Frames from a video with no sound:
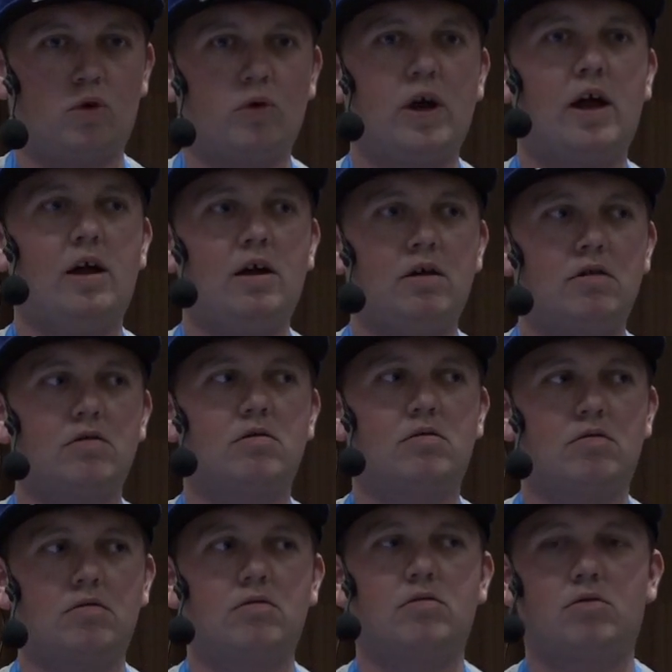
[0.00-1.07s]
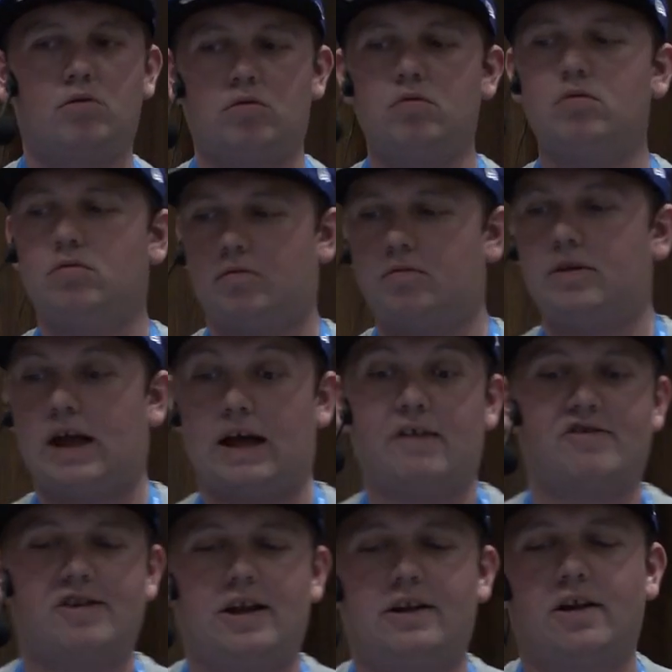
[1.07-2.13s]
Okay, cool.
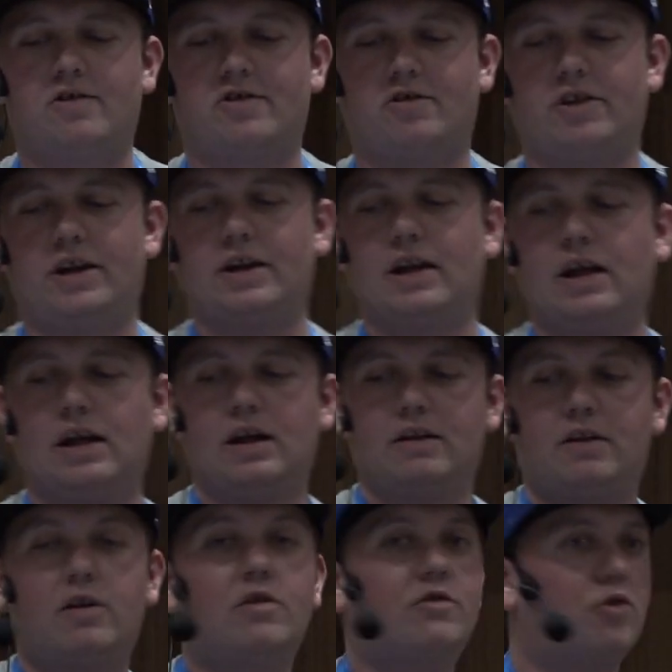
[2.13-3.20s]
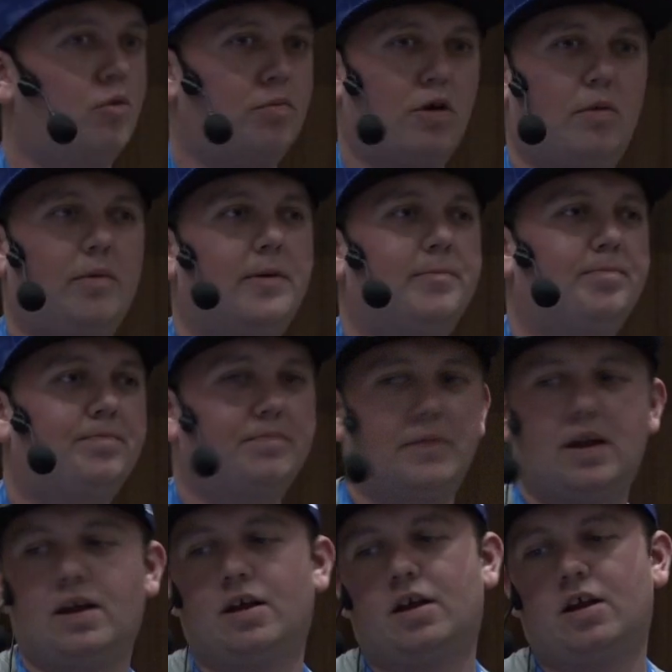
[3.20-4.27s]
Yes, it is green. There is no problem.
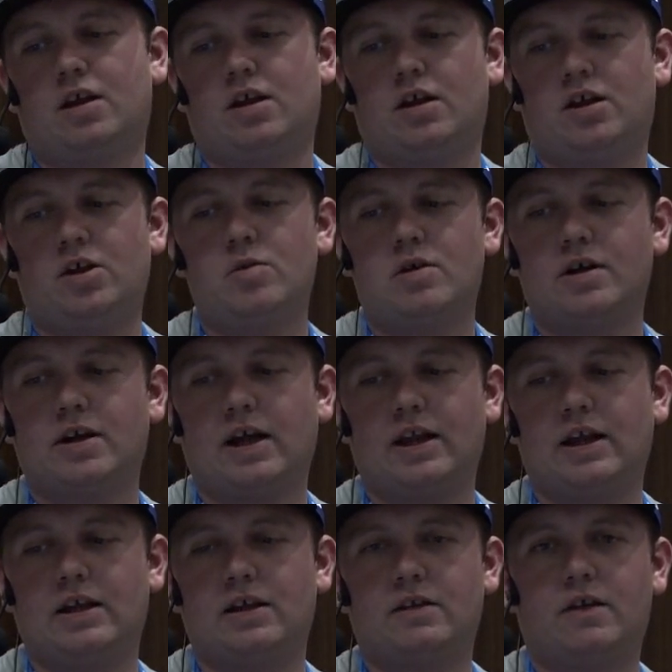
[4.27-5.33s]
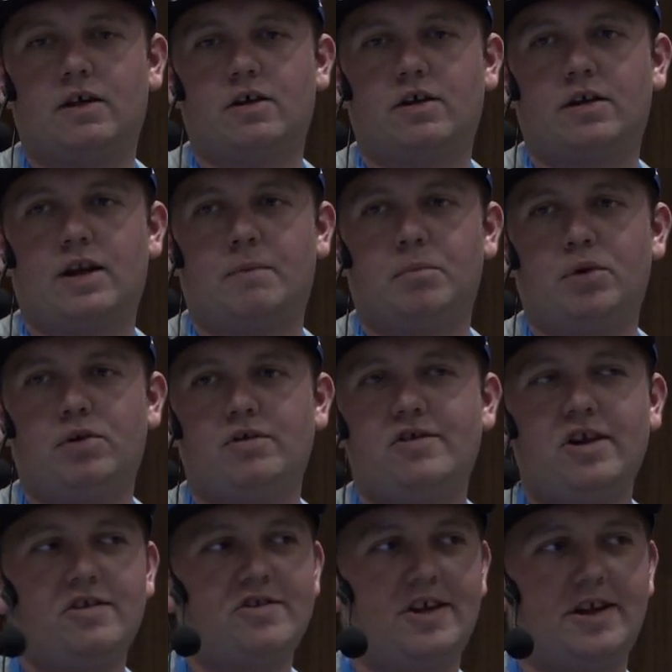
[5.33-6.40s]
You are getting the number
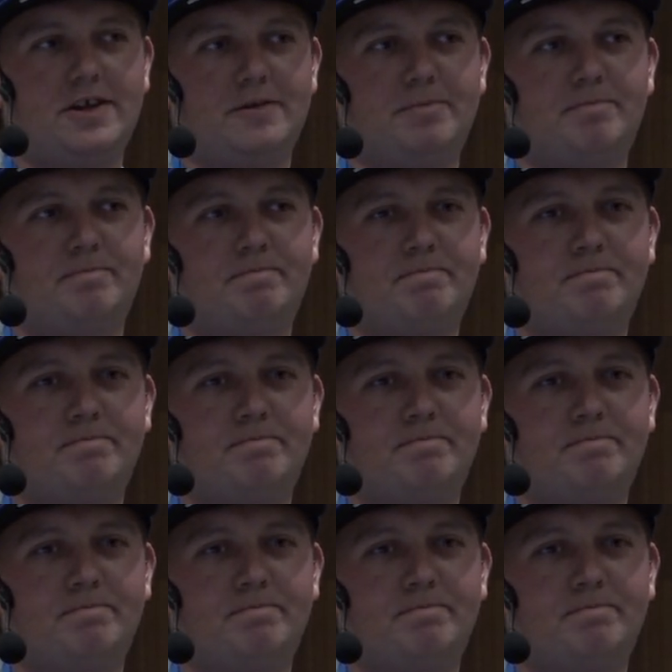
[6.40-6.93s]
16.